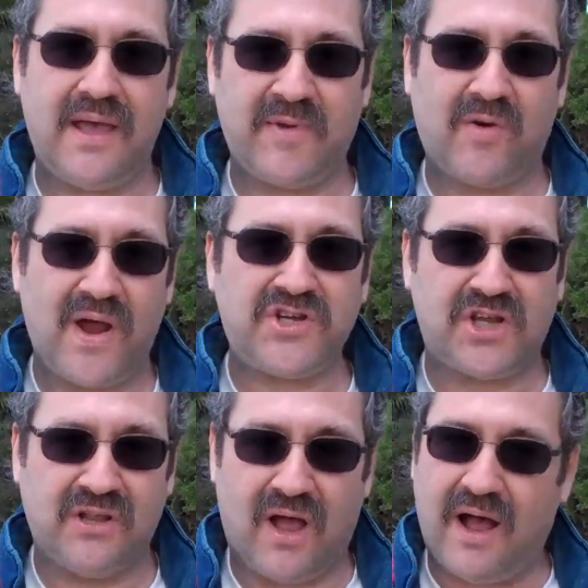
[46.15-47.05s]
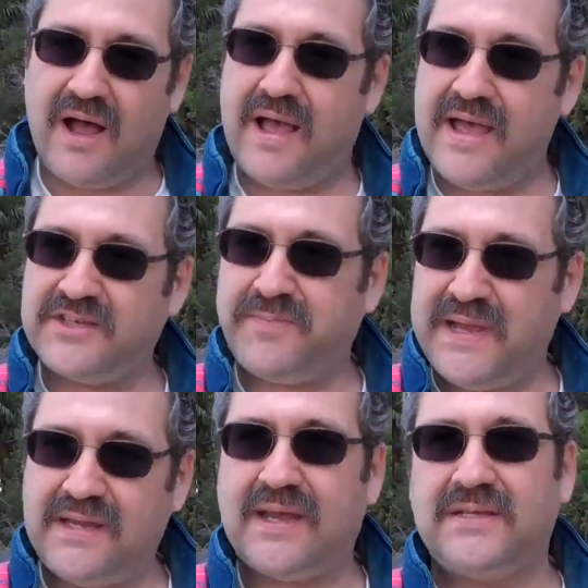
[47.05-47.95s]
immigration law,
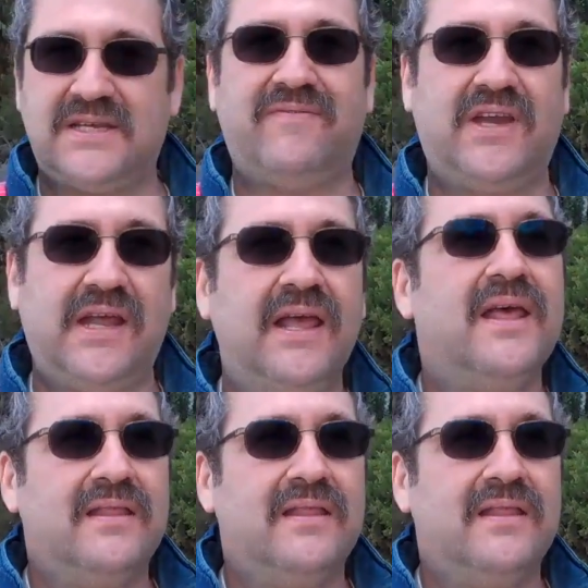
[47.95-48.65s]
SB 1070,